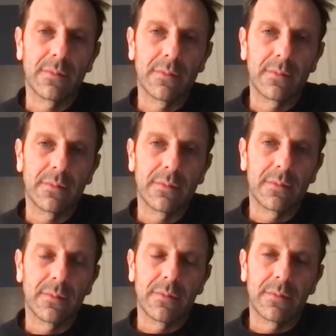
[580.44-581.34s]

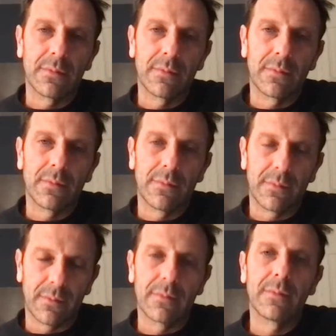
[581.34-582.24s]

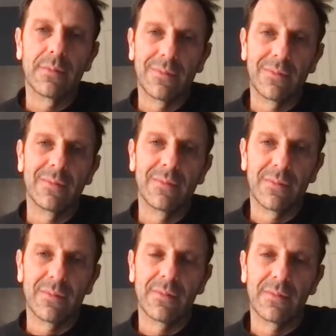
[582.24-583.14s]

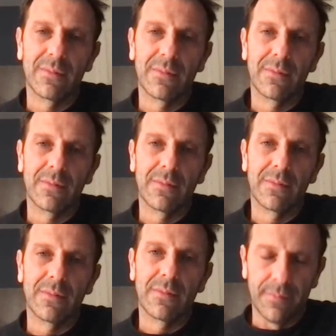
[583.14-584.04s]

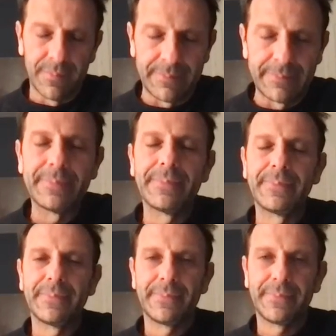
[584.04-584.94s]

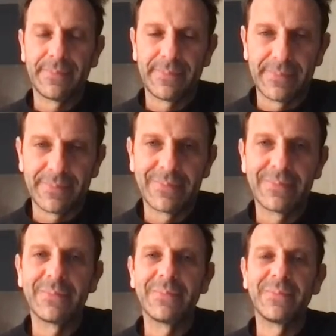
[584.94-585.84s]

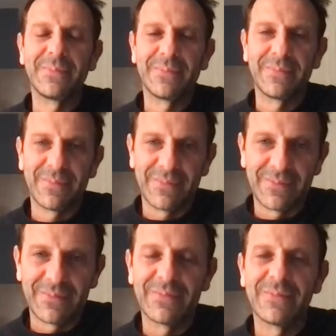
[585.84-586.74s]

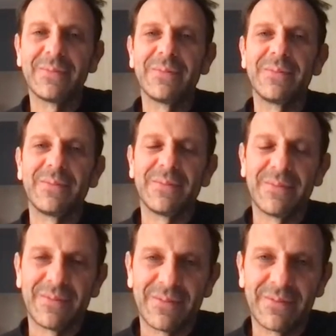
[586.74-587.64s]

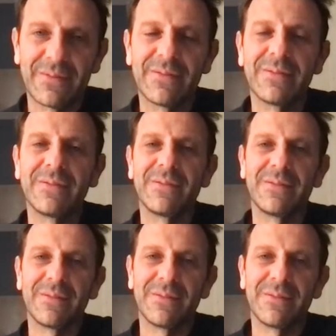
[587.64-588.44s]
(silent)